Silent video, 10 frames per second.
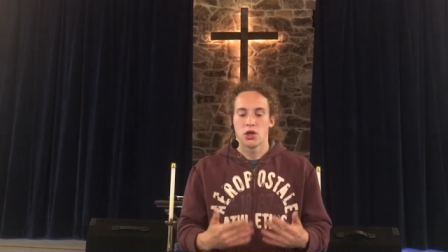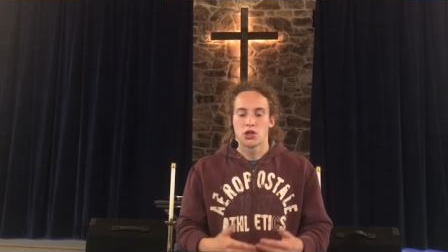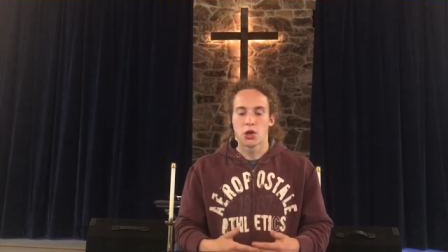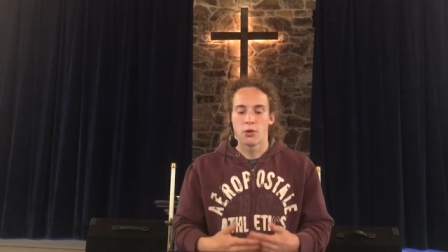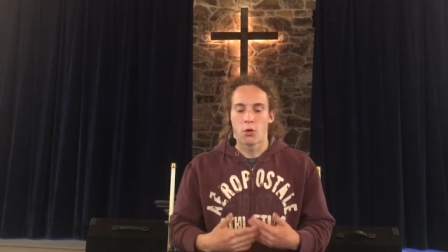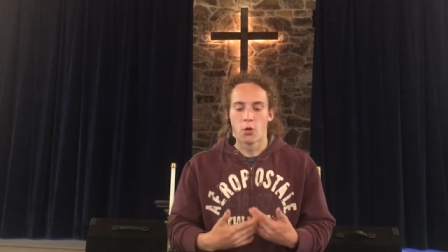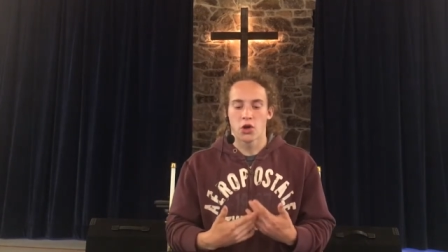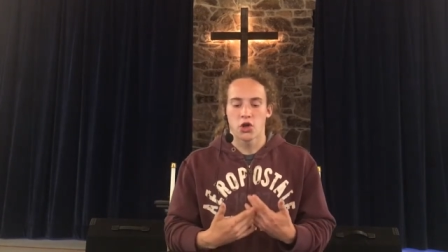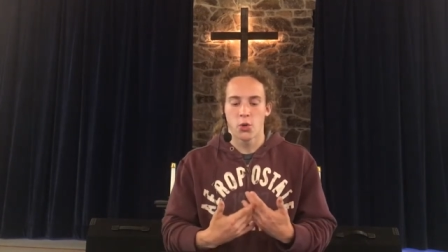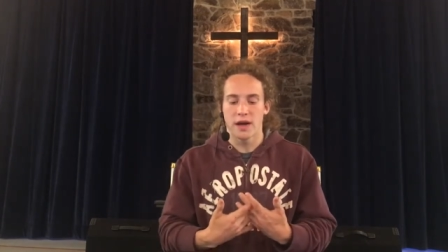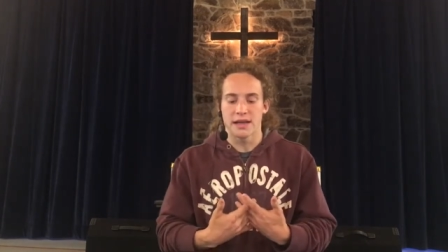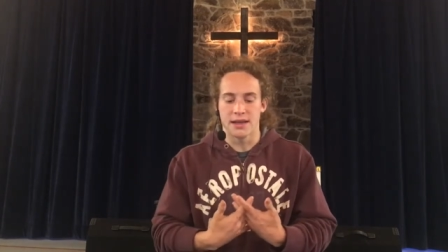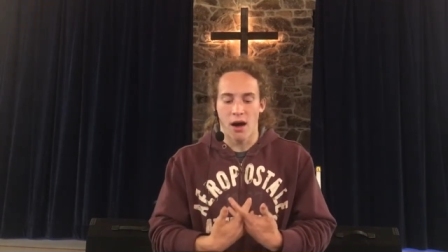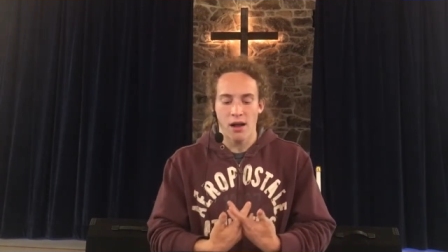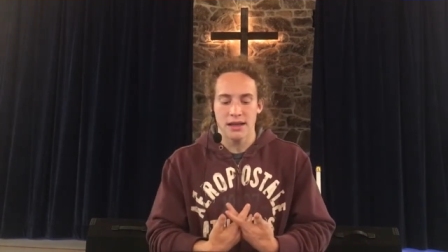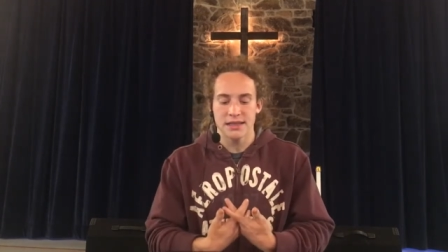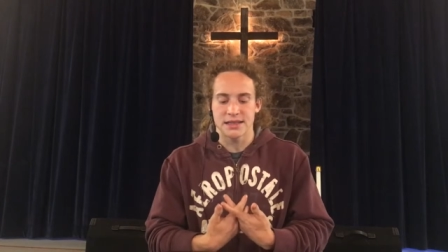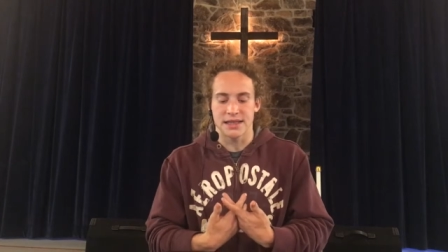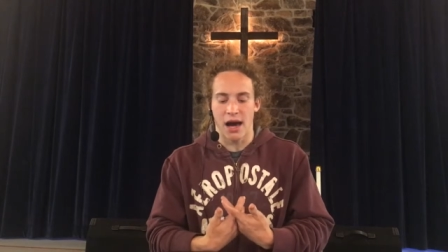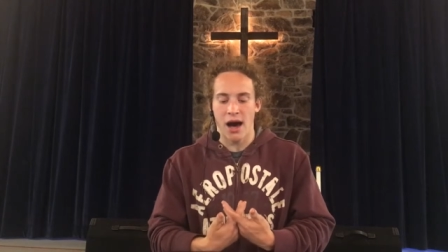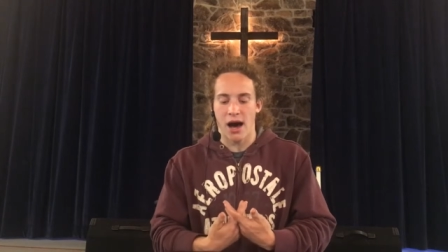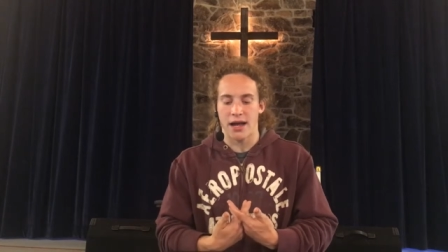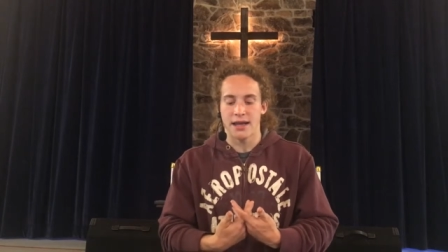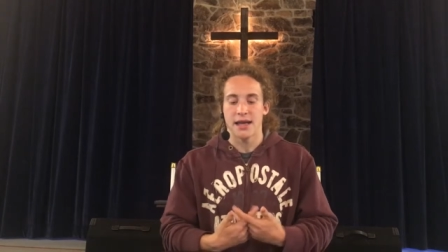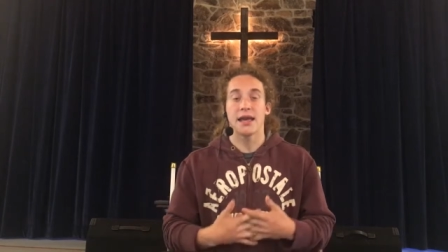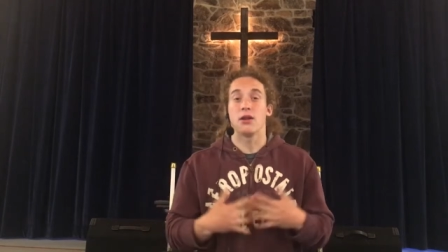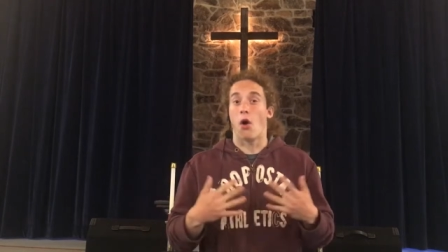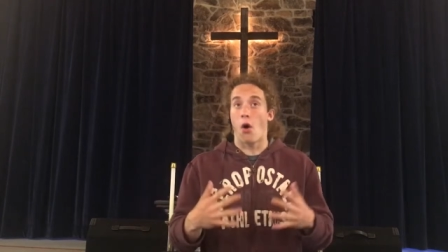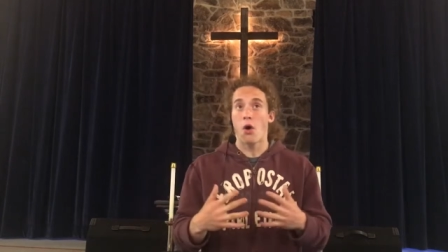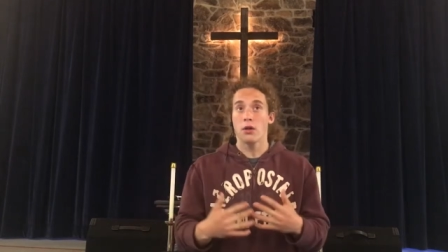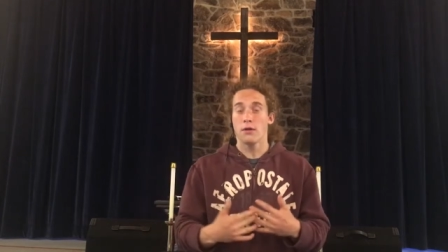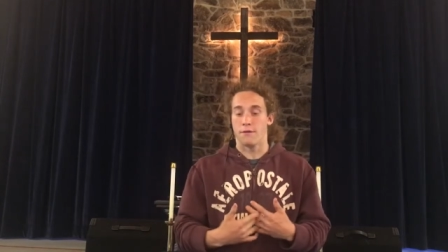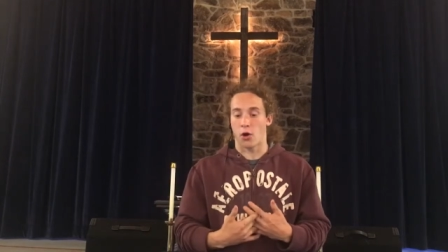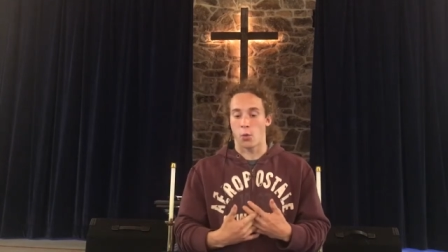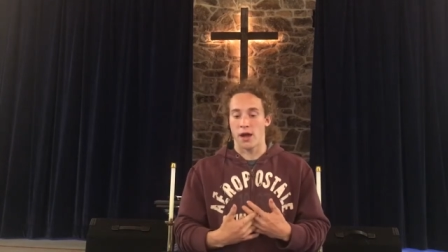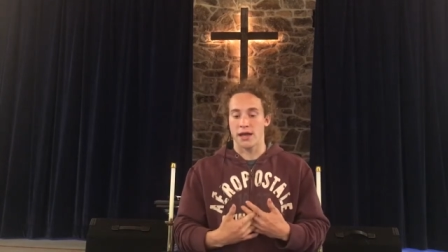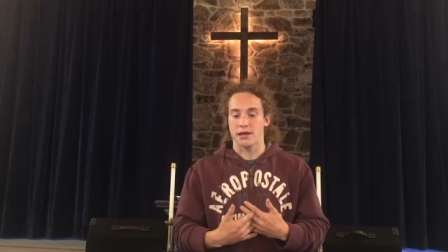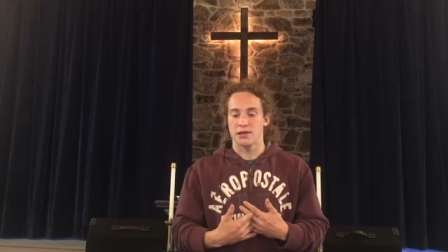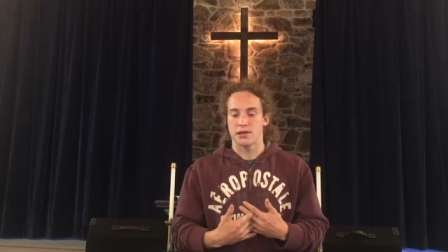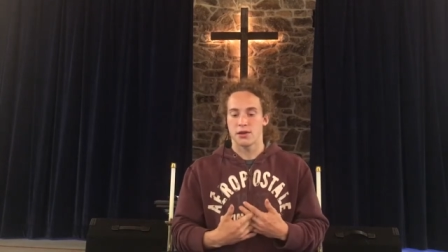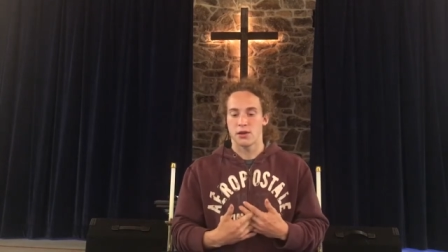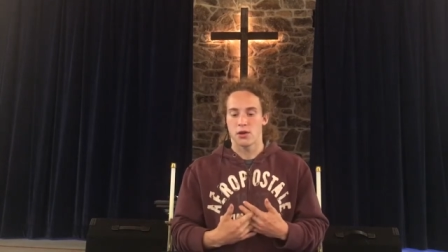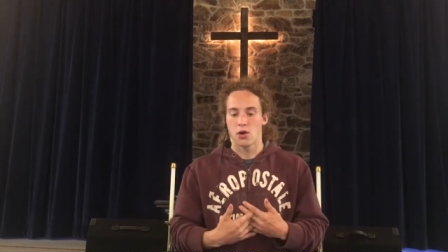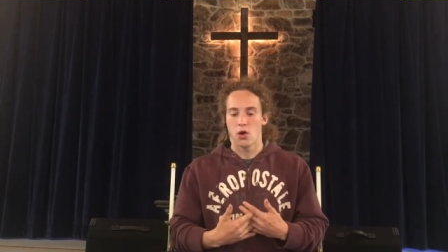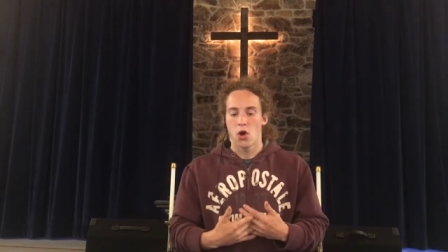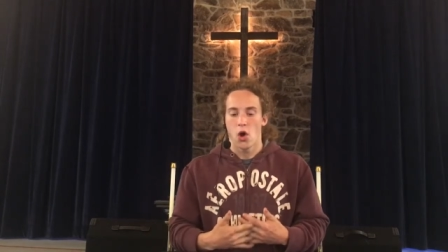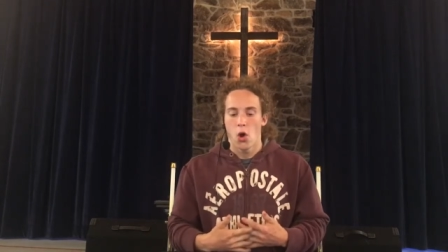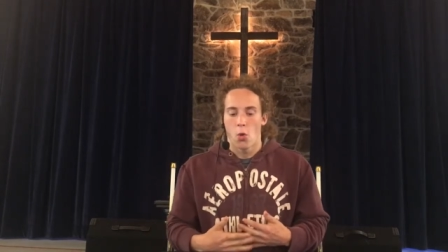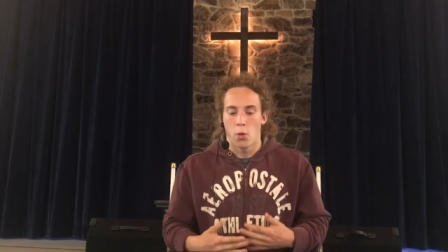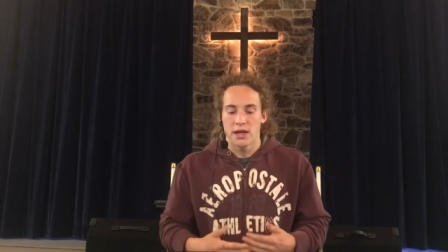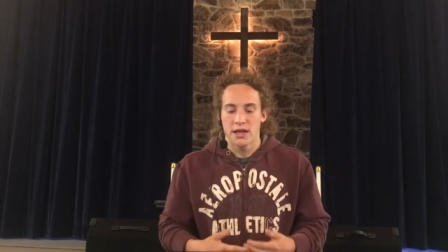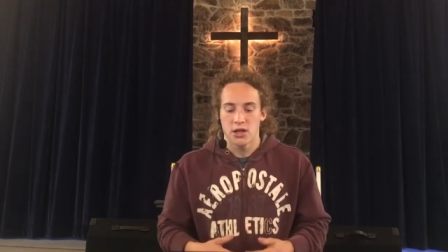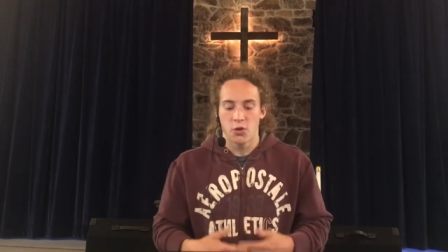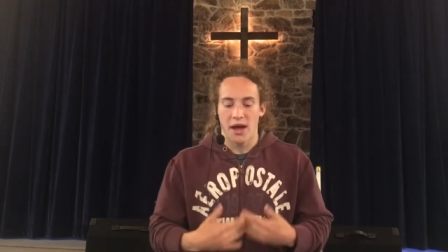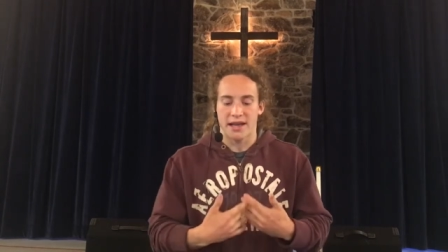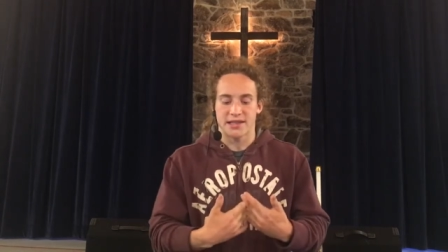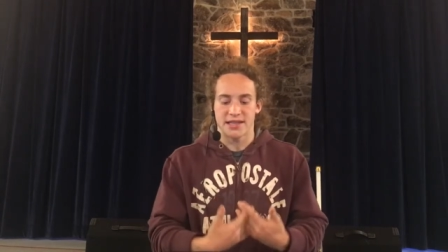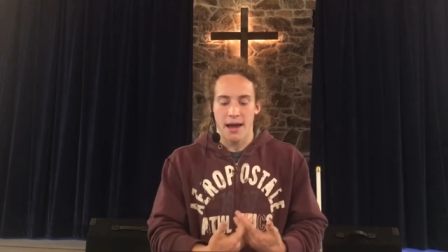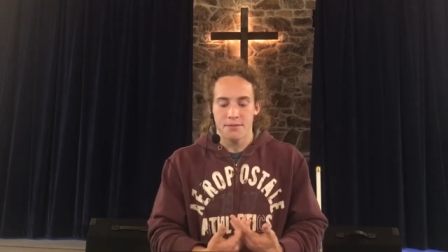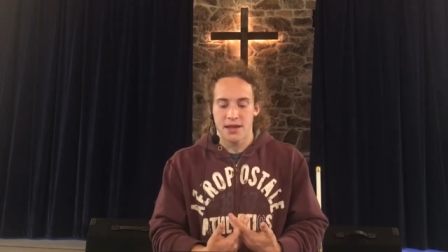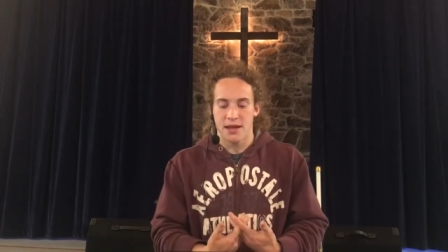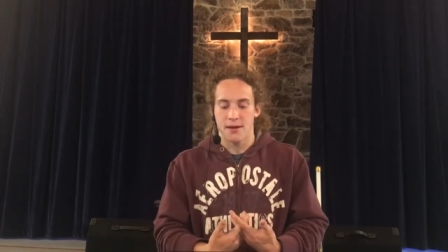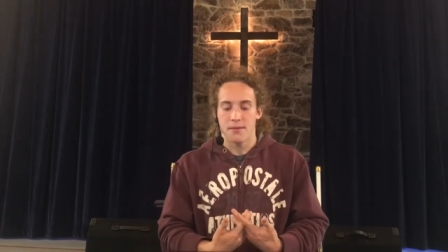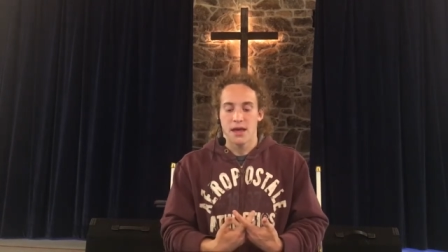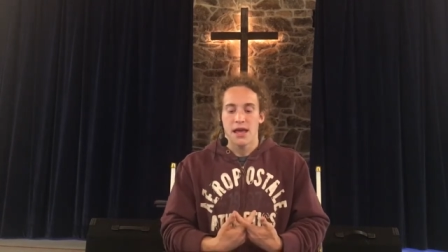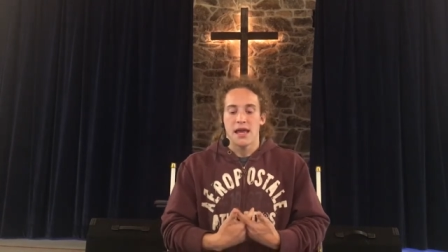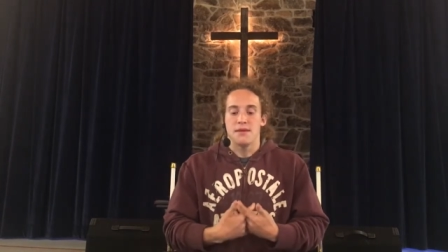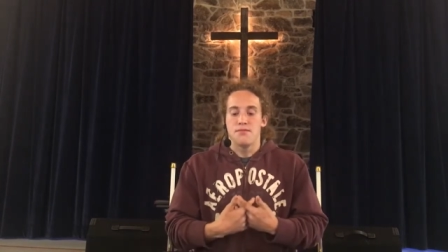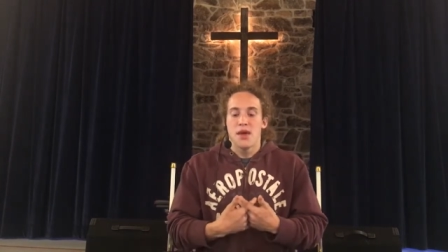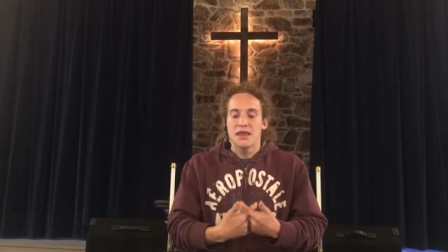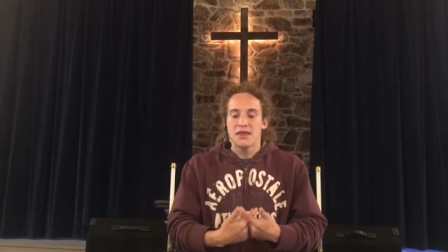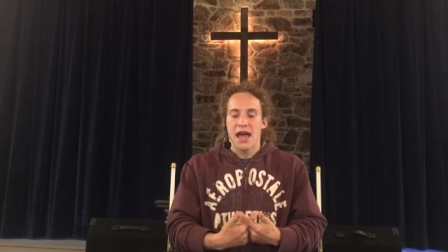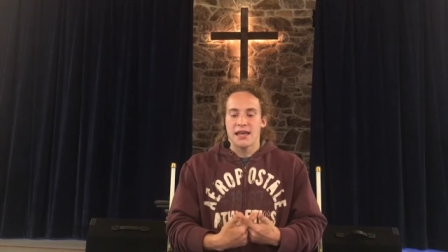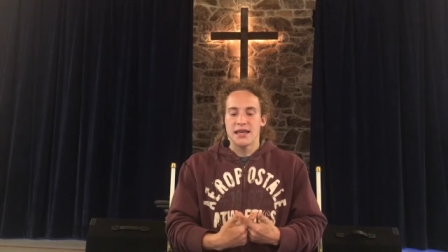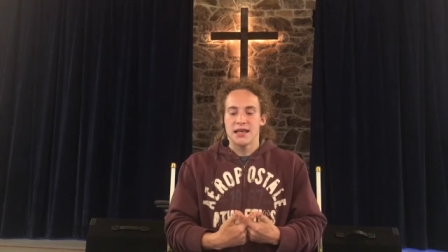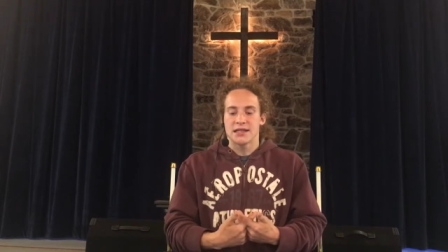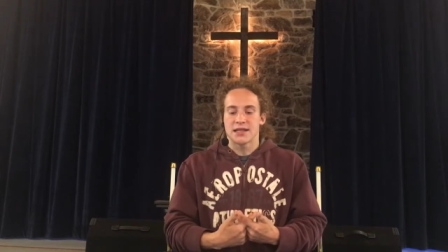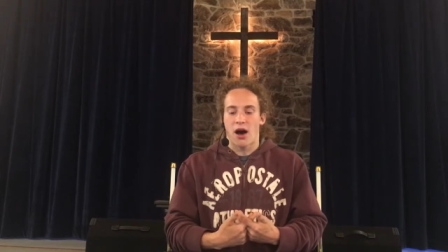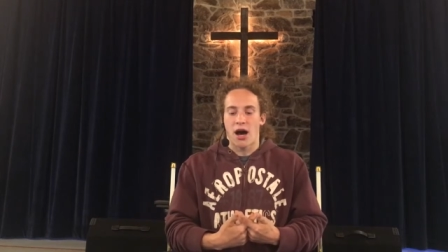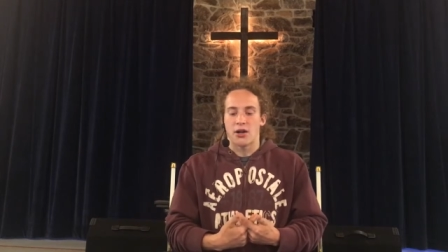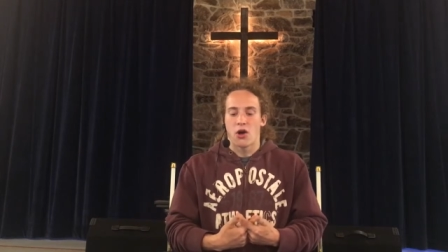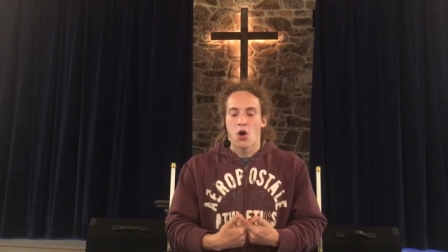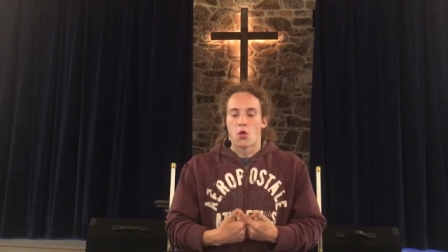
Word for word: So, in order to acknowledge God in all of our ways, we need to accept Him, admit that He is God,